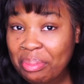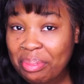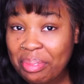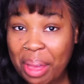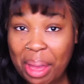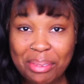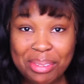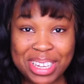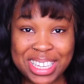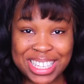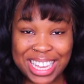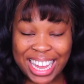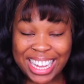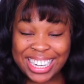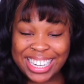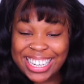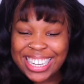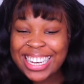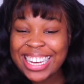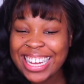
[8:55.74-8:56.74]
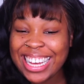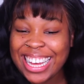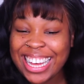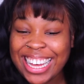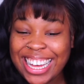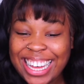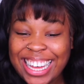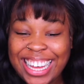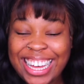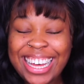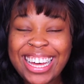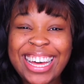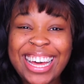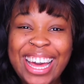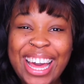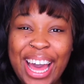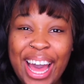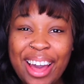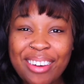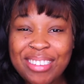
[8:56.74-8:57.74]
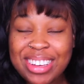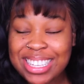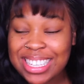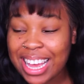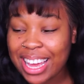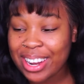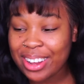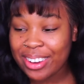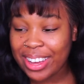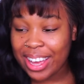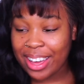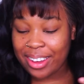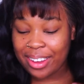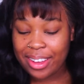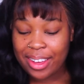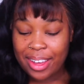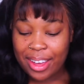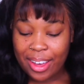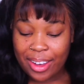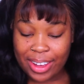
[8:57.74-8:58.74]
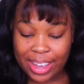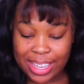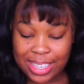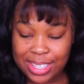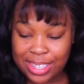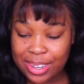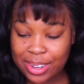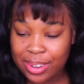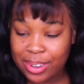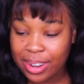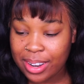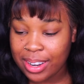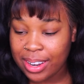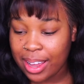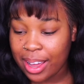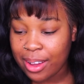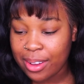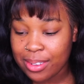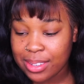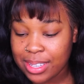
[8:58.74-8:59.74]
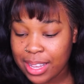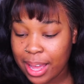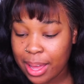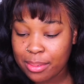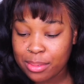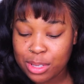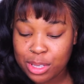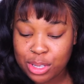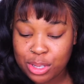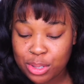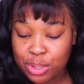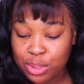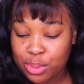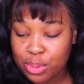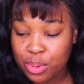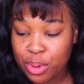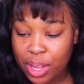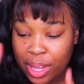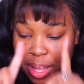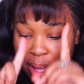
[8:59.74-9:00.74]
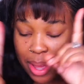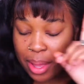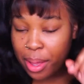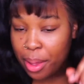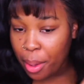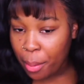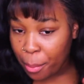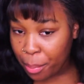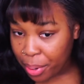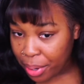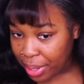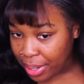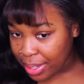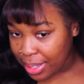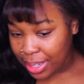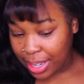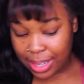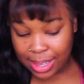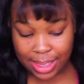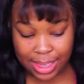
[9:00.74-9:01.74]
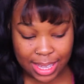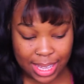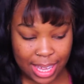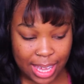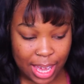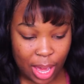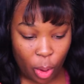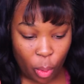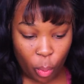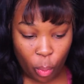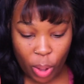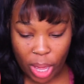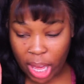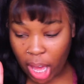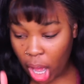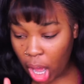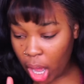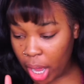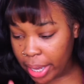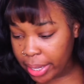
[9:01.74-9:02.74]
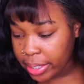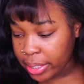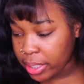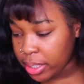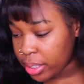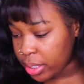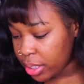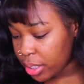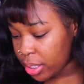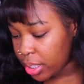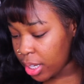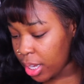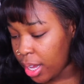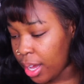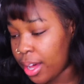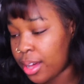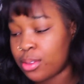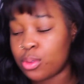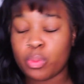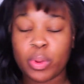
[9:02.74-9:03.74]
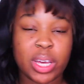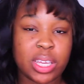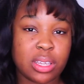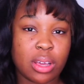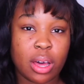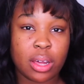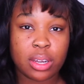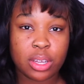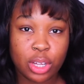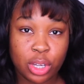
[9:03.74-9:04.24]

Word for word: I'm excited. I'm excited. Okay, okay, so now it's time to put the wig on. Oh, the wig is on.